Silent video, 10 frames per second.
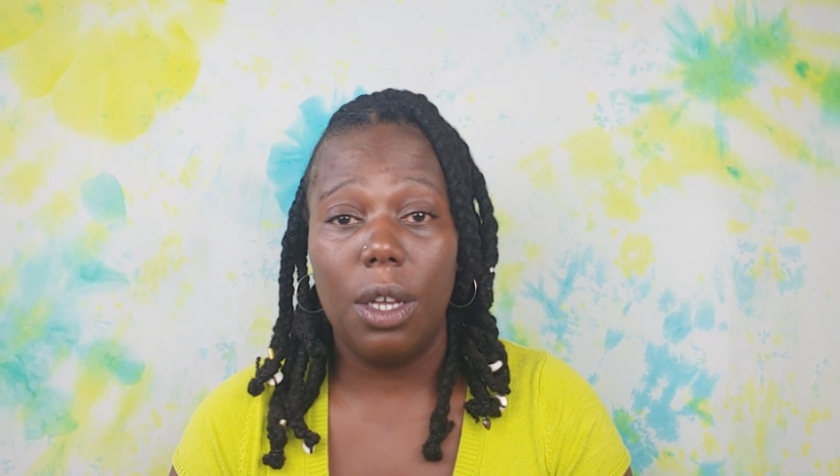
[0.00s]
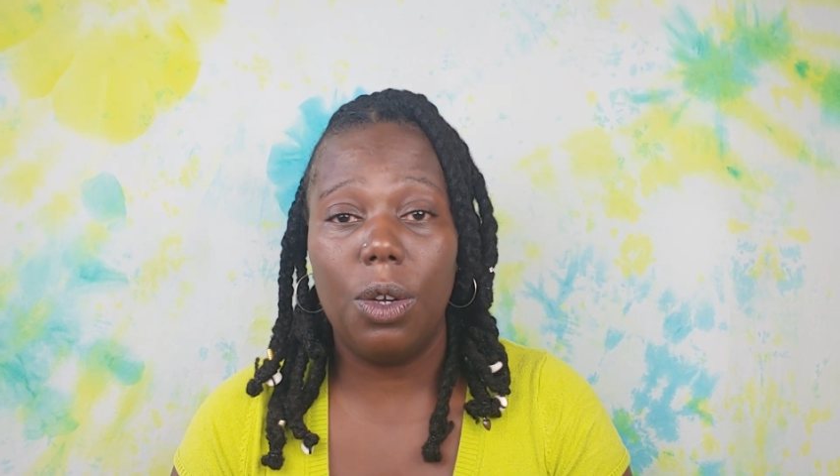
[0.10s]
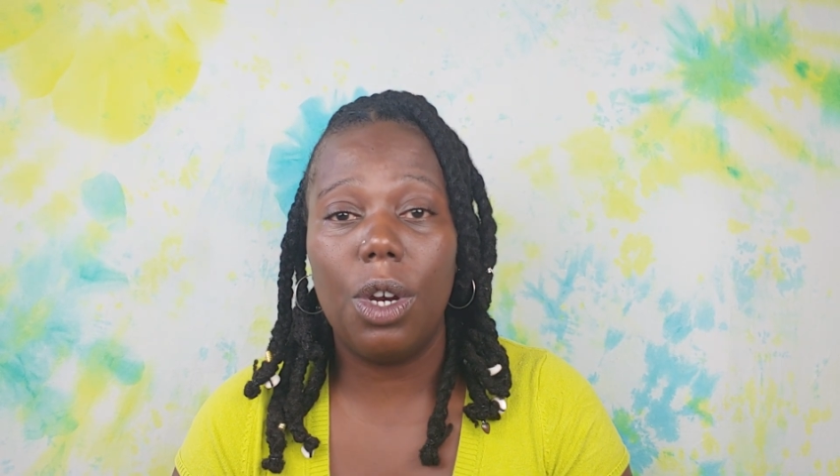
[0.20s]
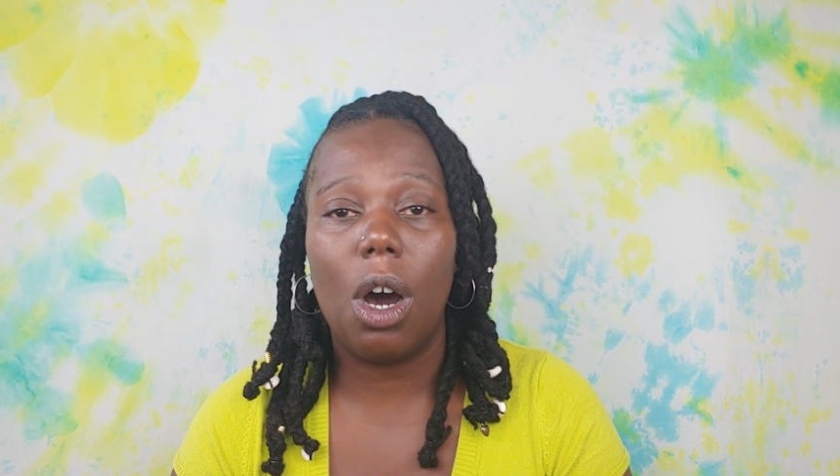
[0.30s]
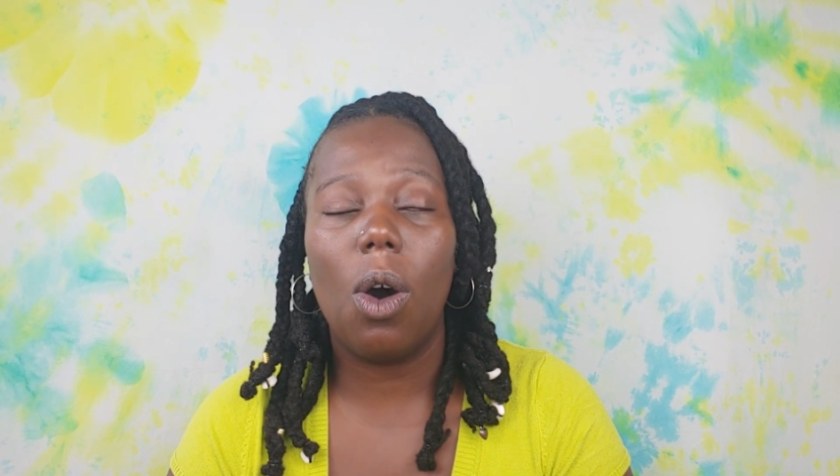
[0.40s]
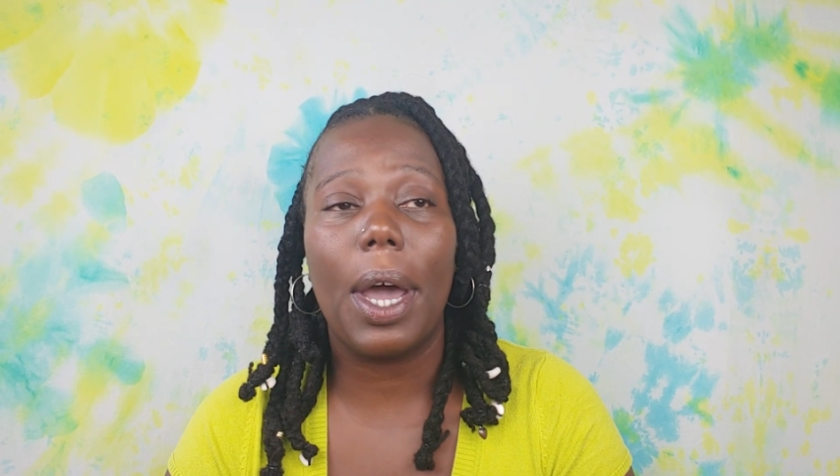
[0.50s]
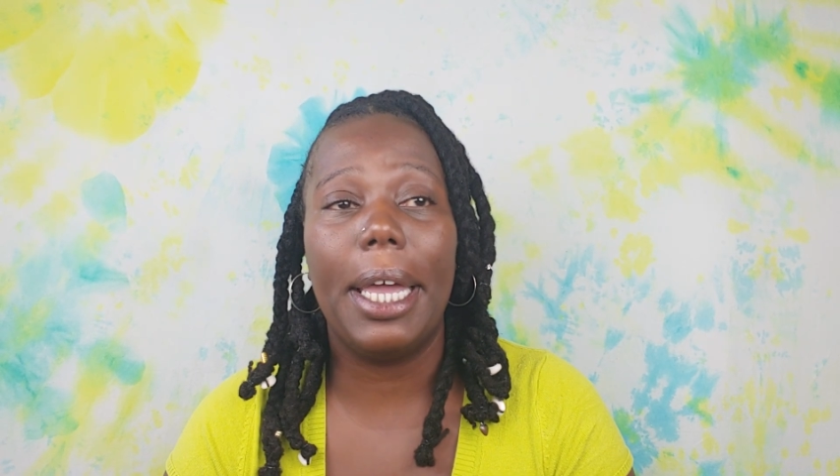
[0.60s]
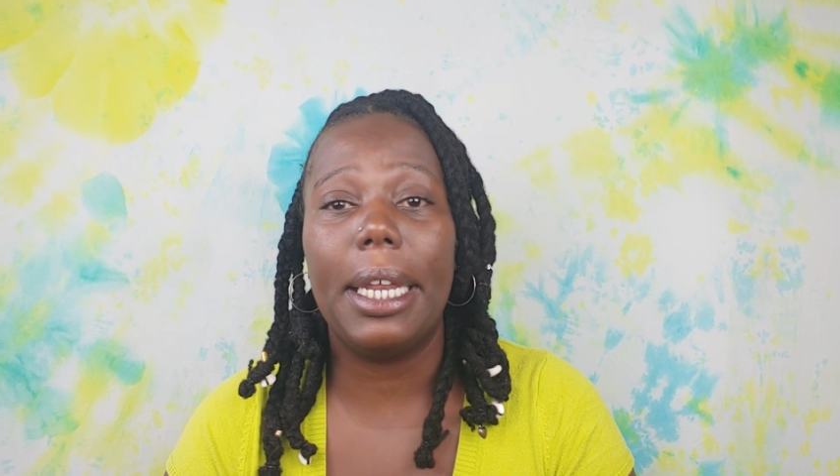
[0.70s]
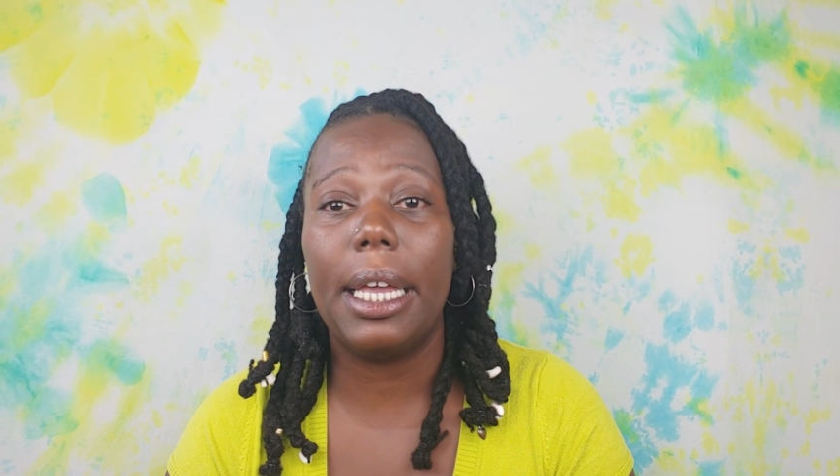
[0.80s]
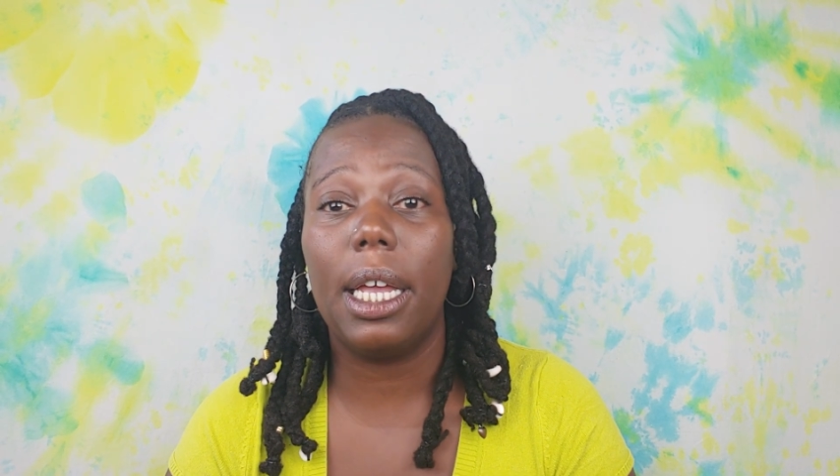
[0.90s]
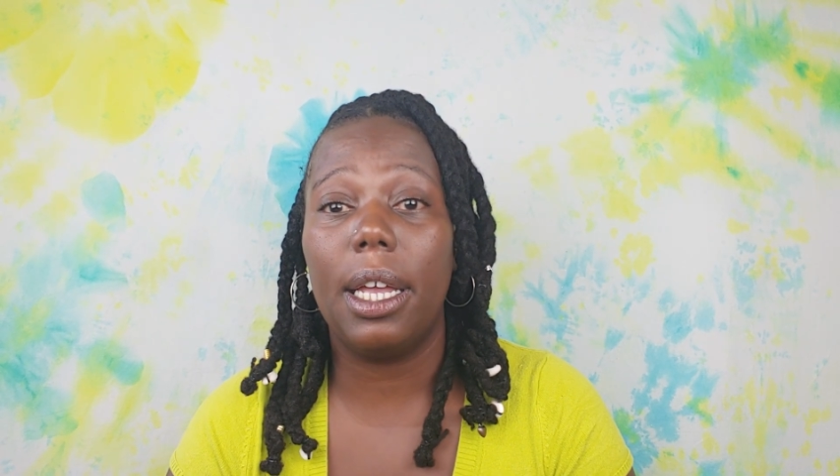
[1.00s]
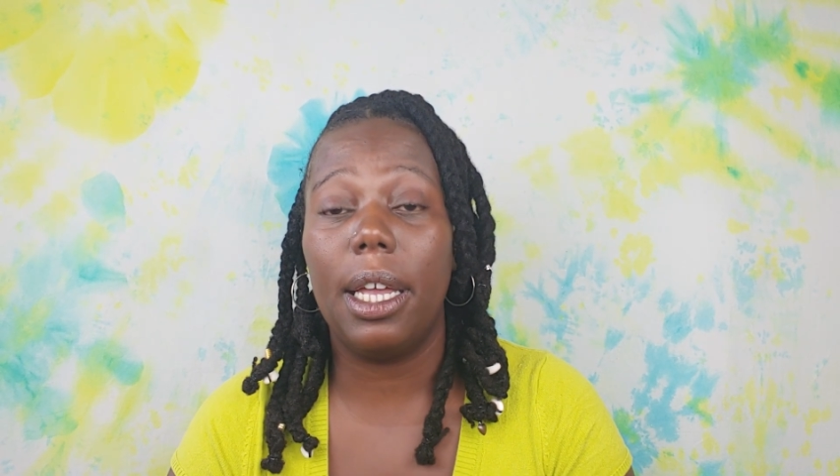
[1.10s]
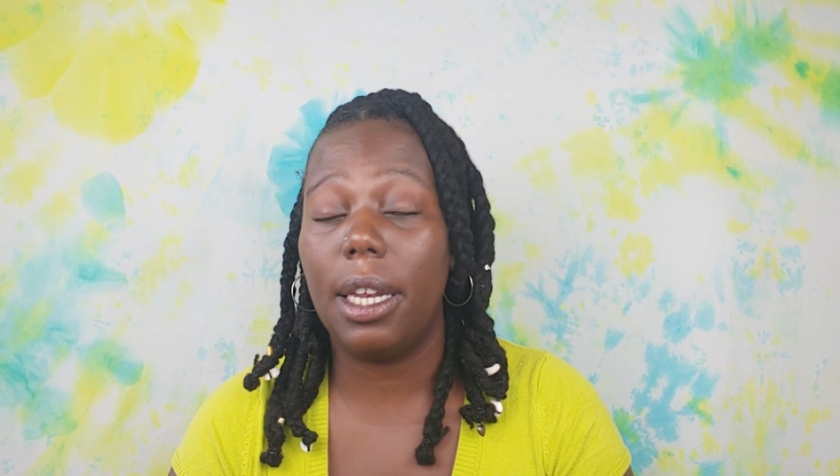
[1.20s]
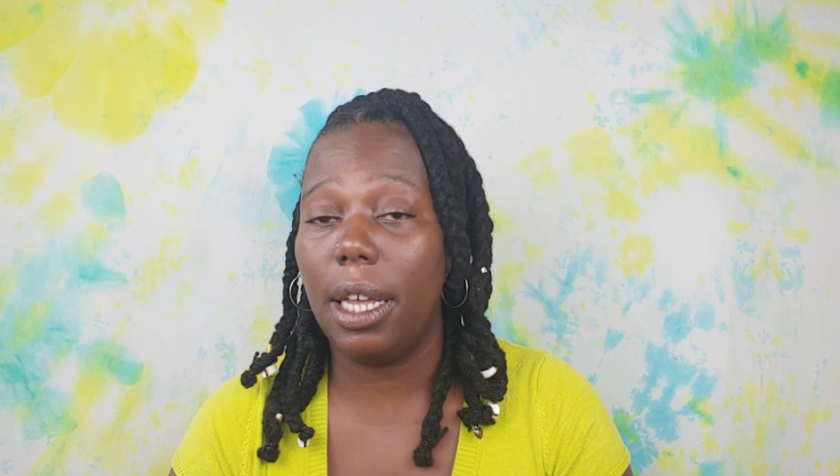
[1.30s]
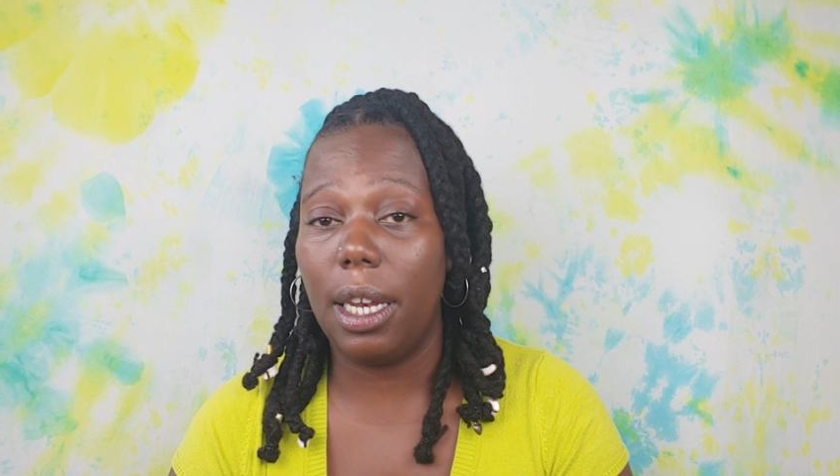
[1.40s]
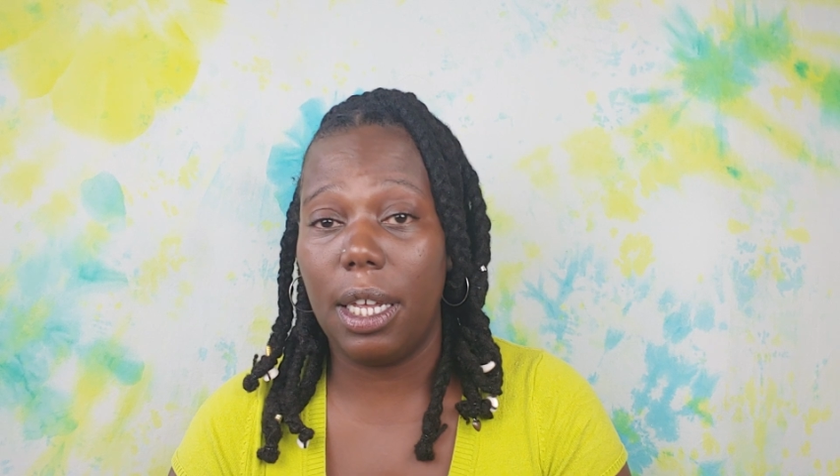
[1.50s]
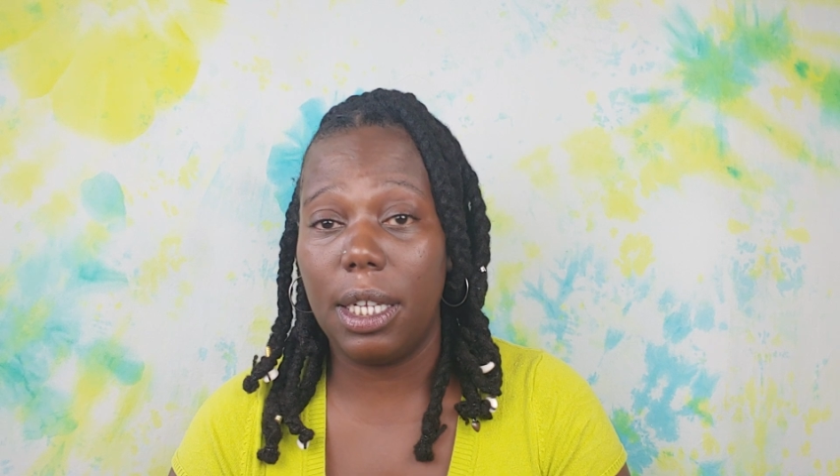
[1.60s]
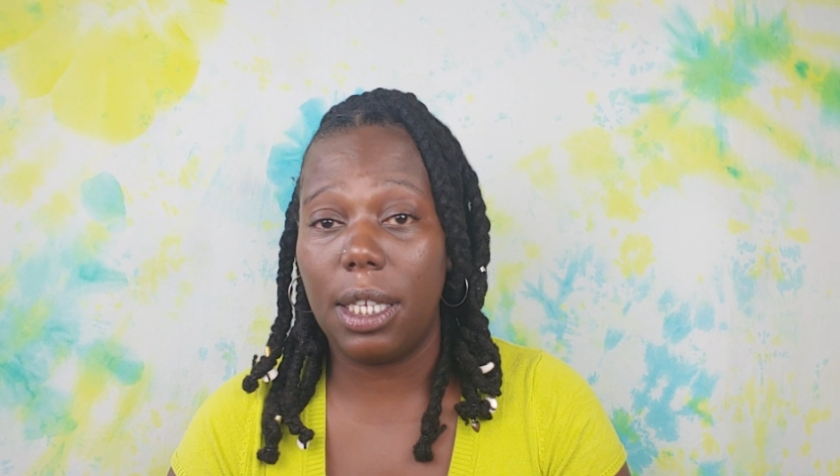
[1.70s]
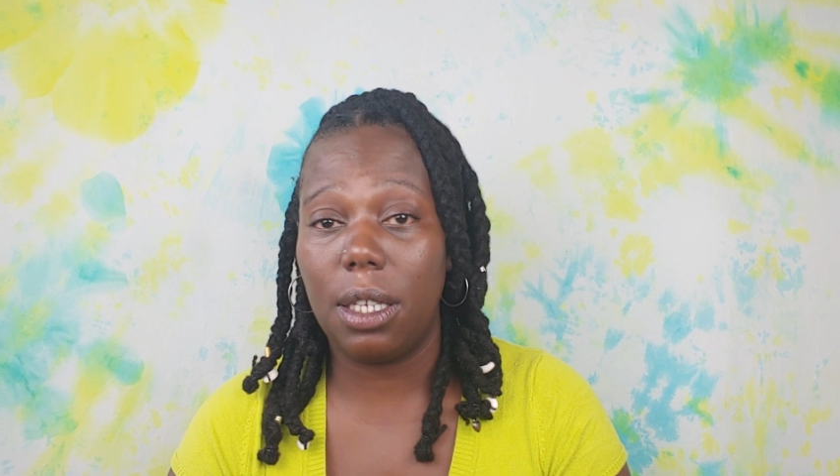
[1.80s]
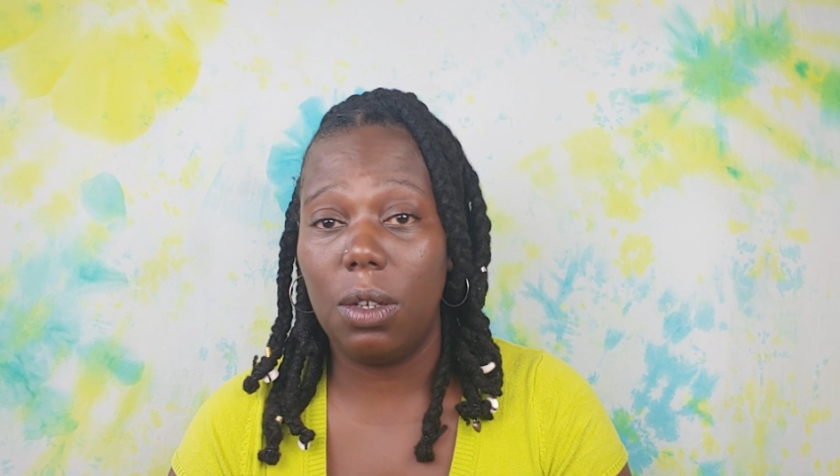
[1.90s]
and it
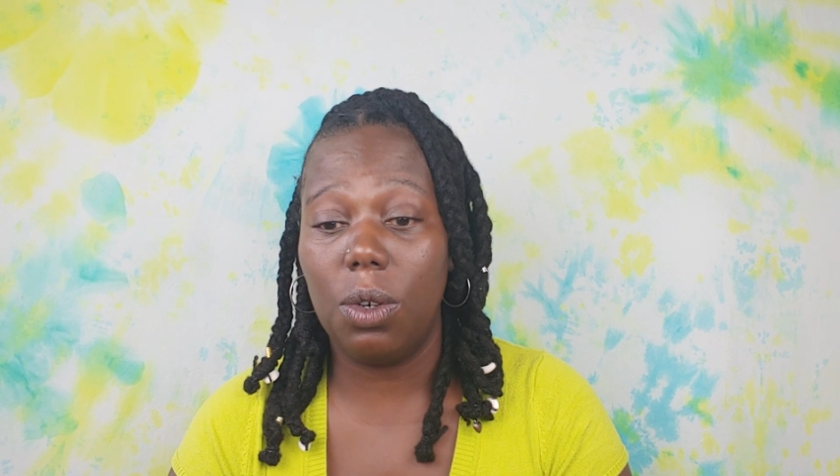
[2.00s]
is,